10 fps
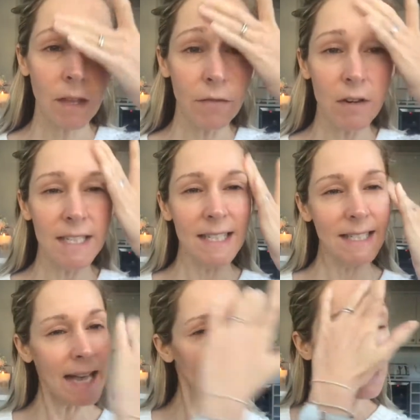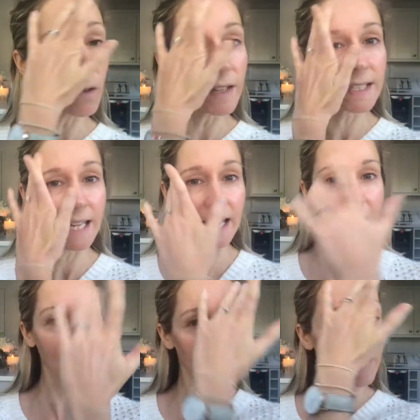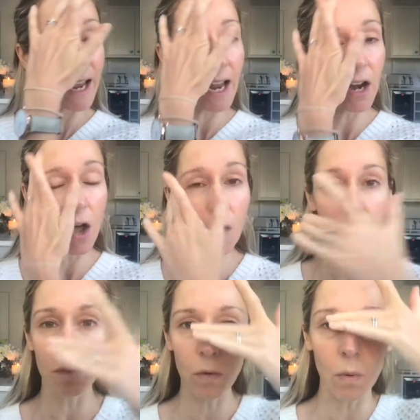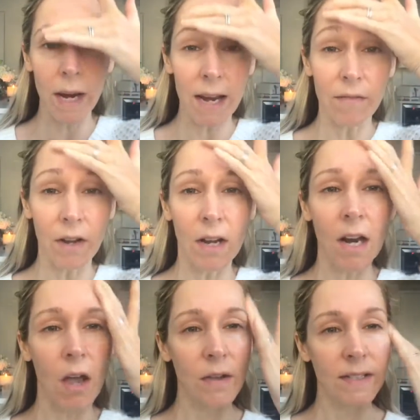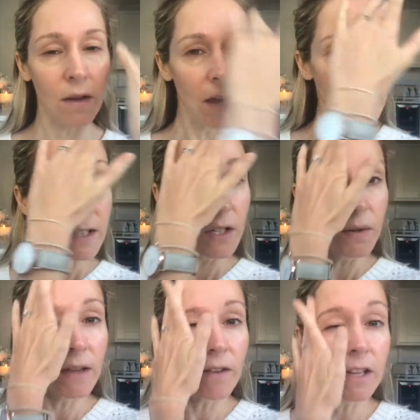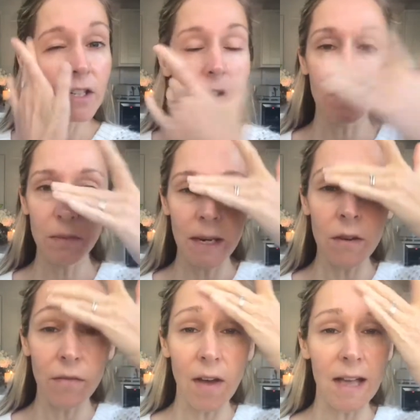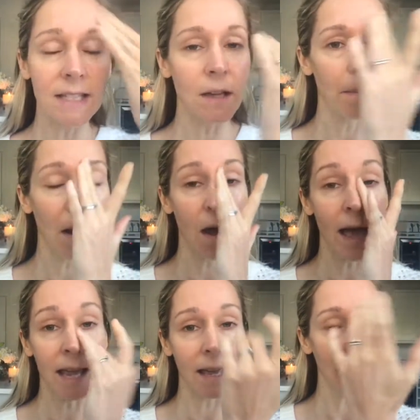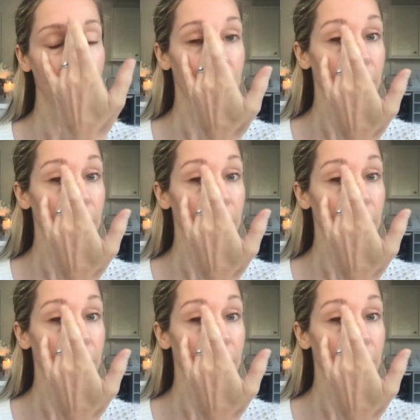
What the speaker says: for it to settle on the skin and create an overall even glow, so do give it a chance when you first apply it.